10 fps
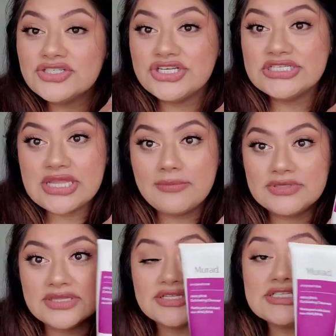She is
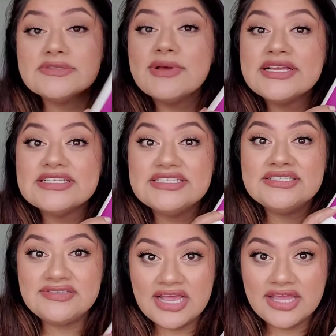empty. This is my
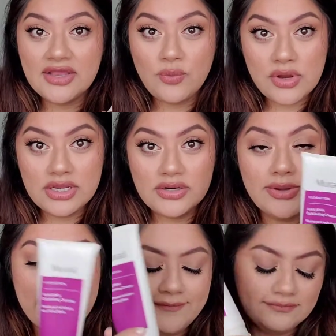second one.
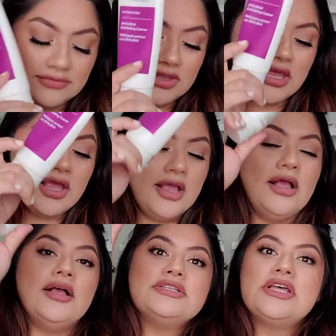Okay.
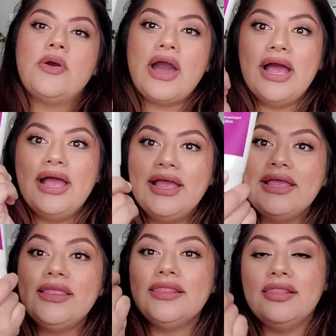So
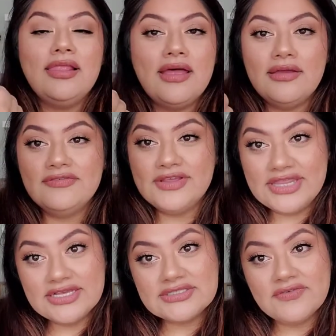I
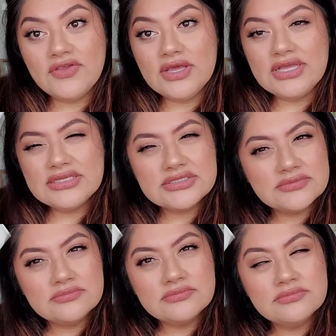love this. If you
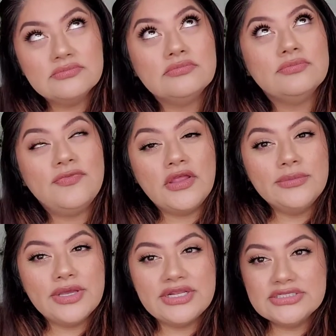guys
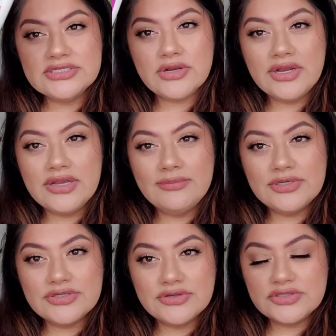follow me on
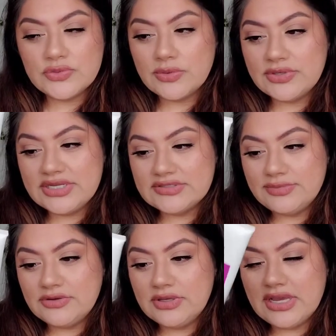Instagram during the 21 Days
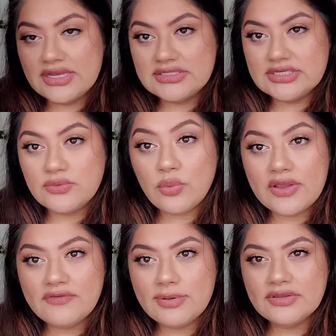of Beauty, I did
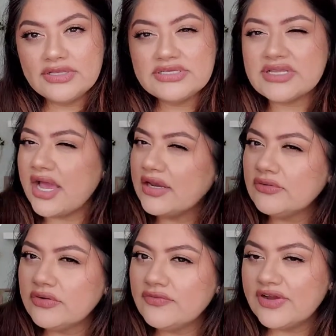rave about this. I
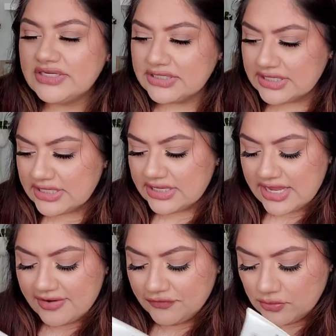don't know if I deleted it
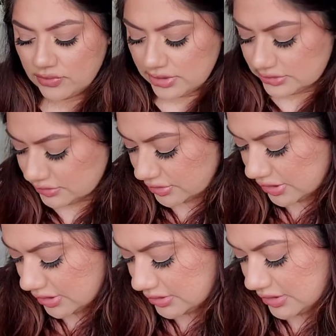afterwards or
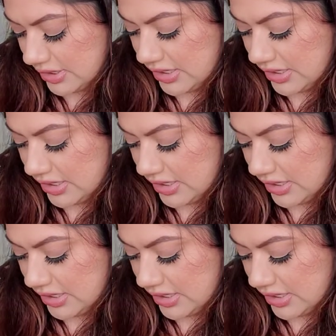not